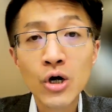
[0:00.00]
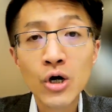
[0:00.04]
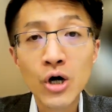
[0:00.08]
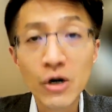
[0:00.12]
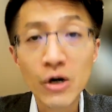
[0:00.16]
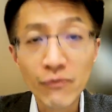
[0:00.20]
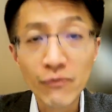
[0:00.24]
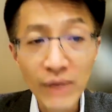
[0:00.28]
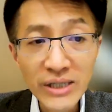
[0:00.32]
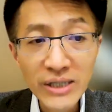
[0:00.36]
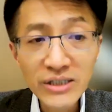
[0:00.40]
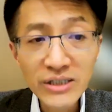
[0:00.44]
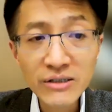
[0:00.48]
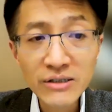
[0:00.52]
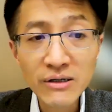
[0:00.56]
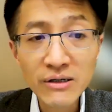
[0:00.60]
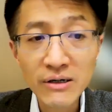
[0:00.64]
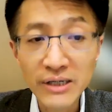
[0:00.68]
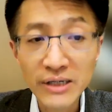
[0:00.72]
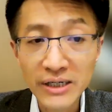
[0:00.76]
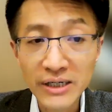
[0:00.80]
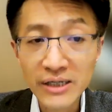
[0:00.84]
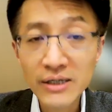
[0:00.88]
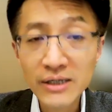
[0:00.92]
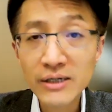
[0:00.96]

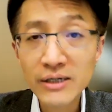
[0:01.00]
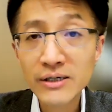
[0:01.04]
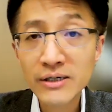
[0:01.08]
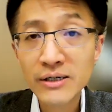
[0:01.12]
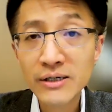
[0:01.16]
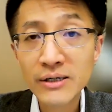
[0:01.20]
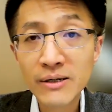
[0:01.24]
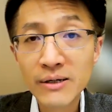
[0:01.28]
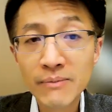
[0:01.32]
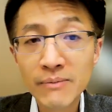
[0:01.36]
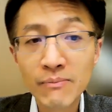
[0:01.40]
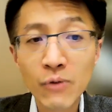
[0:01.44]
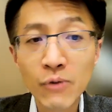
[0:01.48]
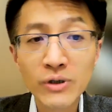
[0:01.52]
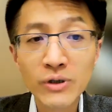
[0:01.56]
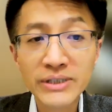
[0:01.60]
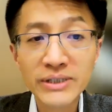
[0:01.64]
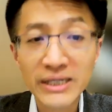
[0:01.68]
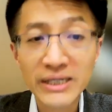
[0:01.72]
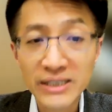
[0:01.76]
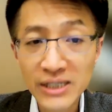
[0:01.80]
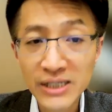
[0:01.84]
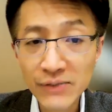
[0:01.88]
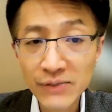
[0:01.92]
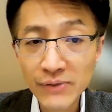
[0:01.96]
Conventionally, both
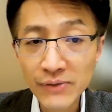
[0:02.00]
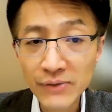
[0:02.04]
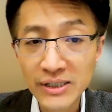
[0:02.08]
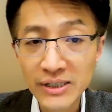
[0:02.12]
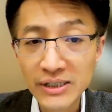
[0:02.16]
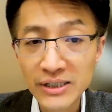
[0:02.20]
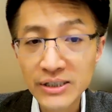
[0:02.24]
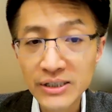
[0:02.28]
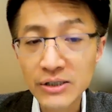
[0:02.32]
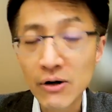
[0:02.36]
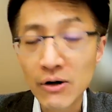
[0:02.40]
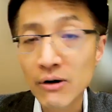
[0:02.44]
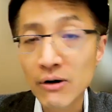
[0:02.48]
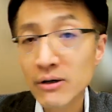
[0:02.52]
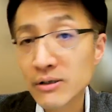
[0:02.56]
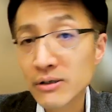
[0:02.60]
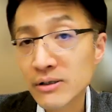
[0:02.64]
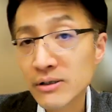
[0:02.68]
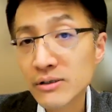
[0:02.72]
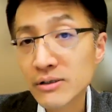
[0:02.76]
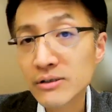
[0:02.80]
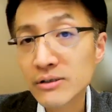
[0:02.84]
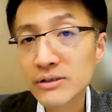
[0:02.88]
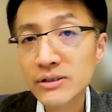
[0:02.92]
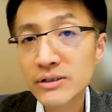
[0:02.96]
activities
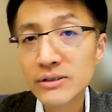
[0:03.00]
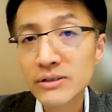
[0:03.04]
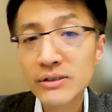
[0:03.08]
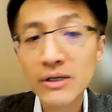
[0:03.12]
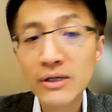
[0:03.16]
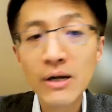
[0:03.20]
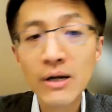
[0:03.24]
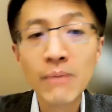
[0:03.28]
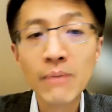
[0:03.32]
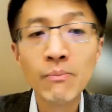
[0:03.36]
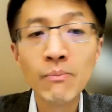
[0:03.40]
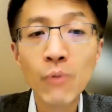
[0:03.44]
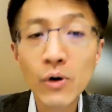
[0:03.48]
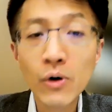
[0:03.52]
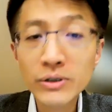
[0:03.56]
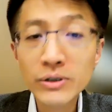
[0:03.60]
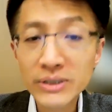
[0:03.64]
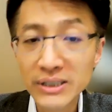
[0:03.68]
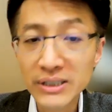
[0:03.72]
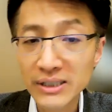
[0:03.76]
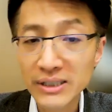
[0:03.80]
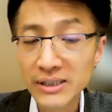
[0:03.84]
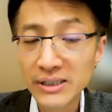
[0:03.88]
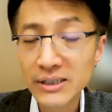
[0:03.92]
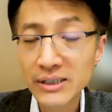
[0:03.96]
occurs
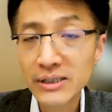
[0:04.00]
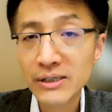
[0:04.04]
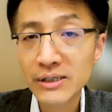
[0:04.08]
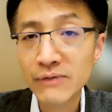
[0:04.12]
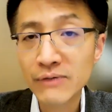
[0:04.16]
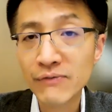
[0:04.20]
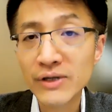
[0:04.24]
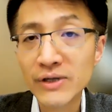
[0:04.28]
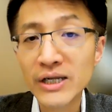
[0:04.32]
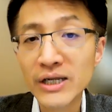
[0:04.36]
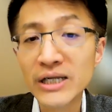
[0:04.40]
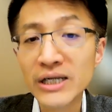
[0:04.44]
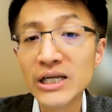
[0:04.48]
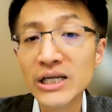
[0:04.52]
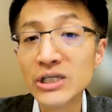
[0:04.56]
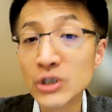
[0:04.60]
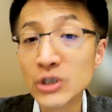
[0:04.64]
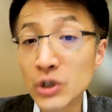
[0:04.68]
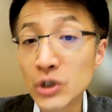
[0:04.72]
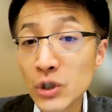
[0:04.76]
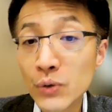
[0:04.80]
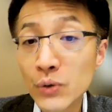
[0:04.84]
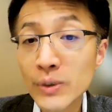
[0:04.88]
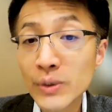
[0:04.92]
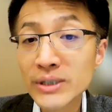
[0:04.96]
mostly within the
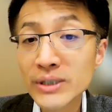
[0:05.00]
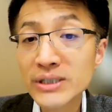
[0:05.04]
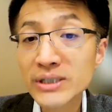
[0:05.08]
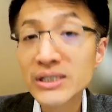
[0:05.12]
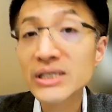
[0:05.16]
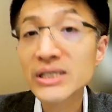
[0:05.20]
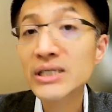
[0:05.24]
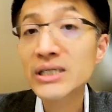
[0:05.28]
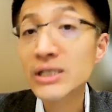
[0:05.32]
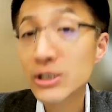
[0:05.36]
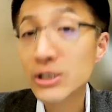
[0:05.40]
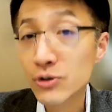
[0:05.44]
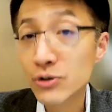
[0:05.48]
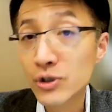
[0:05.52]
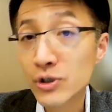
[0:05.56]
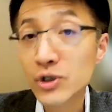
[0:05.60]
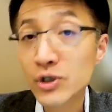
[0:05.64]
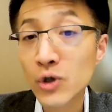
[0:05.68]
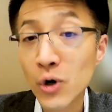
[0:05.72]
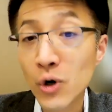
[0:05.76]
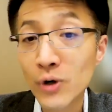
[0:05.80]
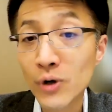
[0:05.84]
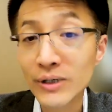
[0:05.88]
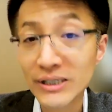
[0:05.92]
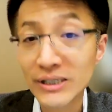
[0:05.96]
university
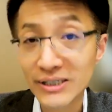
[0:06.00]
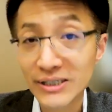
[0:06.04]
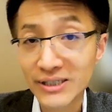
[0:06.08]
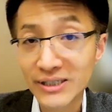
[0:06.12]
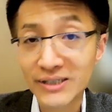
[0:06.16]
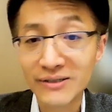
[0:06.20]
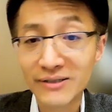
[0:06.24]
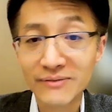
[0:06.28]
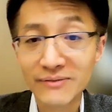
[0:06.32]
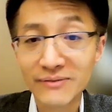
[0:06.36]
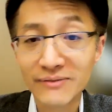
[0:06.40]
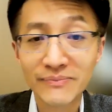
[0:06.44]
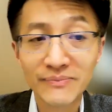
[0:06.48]
territories.